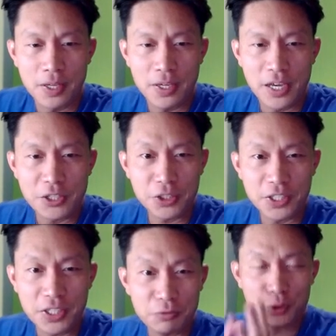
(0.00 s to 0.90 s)

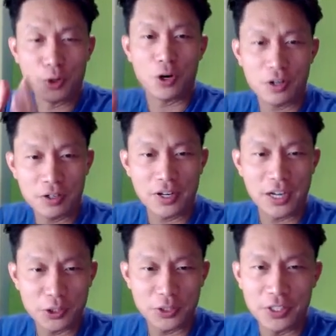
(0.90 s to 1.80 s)
Angeline, if you are
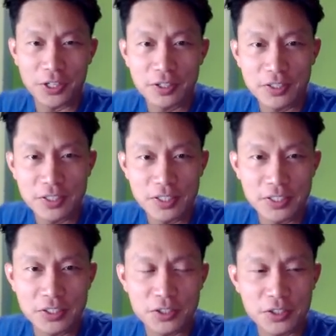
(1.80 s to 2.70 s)
actually there,
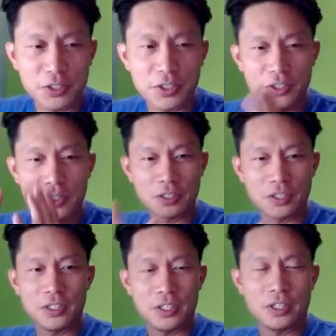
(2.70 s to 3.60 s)
is there
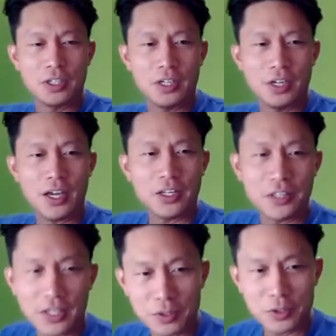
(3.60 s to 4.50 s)

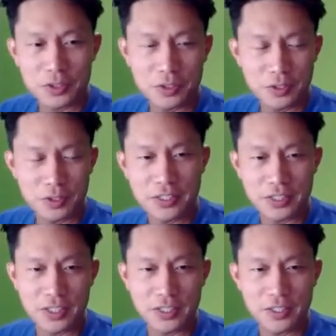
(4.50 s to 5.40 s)
anything else that,
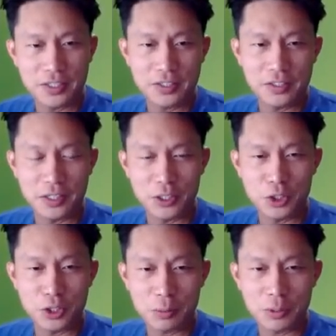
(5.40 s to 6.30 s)
that I should
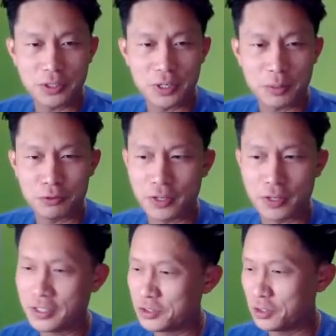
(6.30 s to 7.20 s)
talk about that I might have
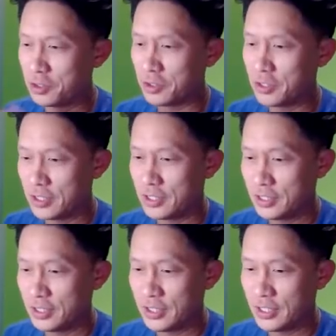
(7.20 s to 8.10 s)
forgot? Is there...
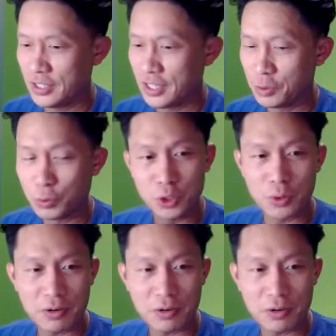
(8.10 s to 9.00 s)
we do
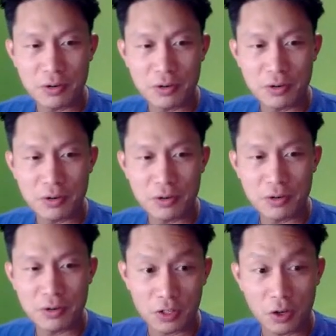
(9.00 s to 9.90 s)
have an event next
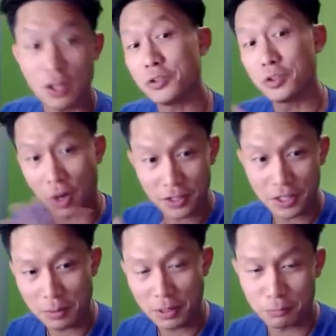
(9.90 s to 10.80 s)
week talking
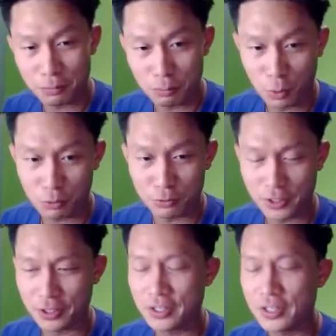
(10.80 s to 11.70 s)
about more
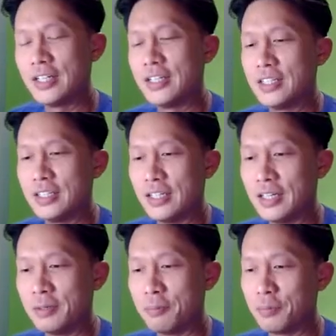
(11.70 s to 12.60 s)
Flutter,
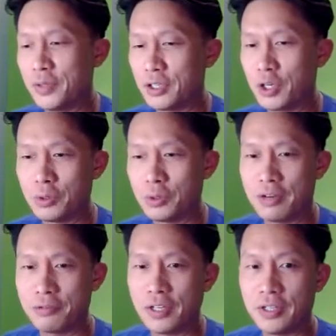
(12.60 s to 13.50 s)
at Code
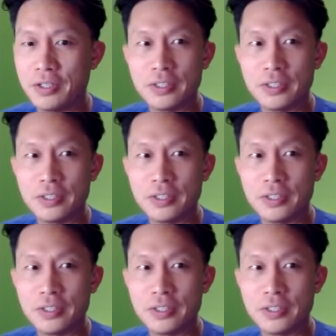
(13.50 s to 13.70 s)
Cafe.